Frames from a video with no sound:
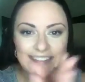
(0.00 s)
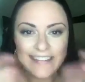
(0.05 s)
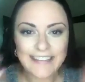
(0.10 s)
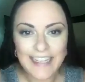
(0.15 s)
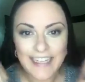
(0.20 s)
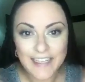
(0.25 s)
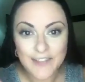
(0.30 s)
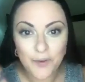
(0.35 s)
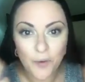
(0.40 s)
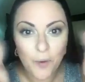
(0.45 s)

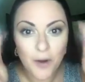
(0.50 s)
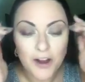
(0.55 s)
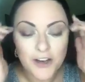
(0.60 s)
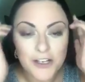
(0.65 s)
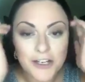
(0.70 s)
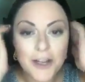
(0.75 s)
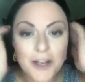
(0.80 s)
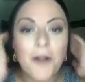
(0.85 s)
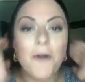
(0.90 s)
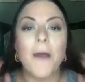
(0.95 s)
Thanks for
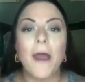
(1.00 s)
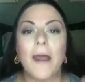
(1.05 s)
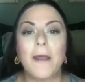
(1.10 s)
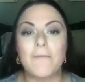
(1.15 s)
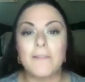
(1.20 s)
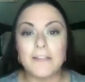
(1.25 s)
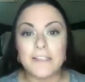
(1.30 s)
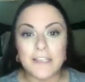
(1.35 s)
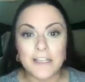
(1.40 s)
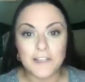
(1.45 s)
watching. Okay,
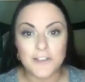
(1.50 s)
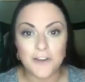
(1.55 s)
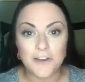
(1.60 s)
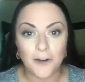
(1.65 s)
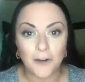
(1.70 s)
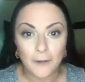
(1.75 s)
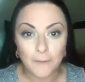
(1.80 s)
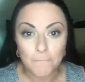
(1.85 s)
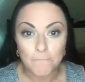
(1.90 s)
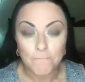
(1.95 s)
let's get
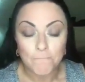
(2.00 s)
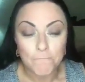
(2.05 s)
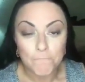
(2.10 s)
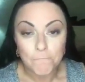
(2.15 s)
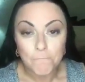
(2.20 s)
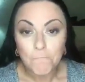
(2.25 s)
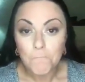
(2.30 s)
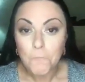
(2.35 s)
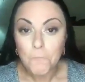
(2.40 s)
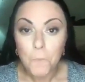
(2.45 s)
started.
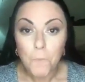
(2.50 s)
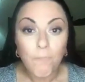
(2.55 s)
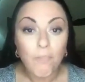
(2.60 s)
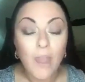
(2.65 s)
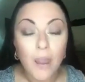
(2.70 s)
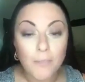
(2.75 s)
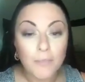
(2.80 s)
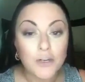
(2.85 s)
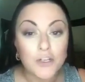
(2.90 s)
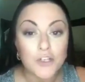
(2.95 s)

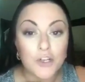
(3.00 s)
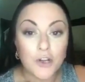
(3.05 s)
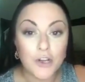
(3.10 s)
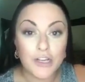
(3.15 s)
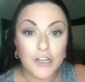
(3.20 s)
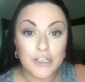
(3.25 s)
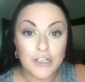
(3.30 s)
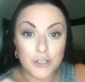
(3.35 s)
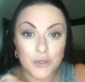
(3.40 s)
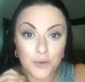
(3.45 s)
I'm going to show
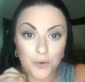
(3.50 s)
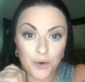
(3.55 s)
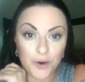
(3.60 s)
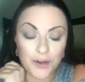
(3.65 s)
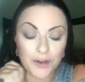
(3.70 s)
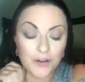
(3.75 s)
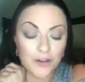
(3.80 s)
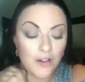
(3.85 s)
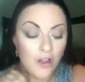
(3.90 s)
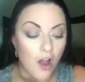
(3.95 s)
you a
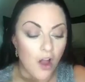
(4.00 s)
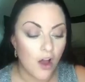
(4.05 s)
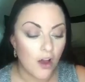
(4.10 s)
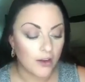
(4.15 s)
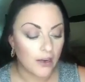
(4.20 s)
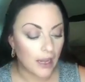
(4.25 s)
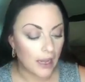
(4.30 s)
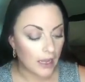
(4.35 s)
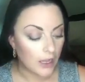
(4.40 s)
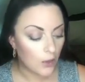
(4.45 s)
tutorial
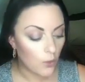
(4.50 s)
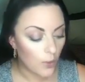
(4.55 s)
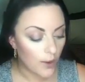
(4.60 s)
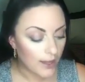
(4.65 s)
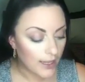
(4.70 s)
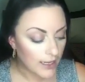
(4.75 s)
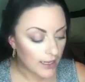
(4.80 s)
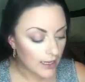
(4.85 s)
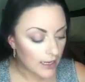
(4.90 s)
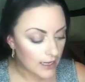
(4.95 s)
on a
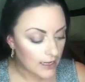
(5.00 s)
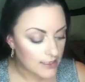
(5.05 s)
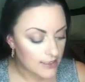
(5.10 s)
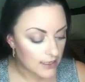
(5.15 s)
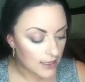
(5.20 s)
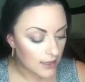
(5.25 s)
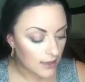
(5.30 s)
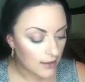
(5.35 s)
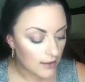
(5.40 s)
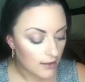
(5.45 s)
quick and
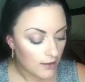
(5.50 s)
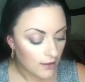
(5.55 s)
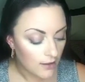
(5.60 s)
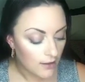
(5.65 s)
easy,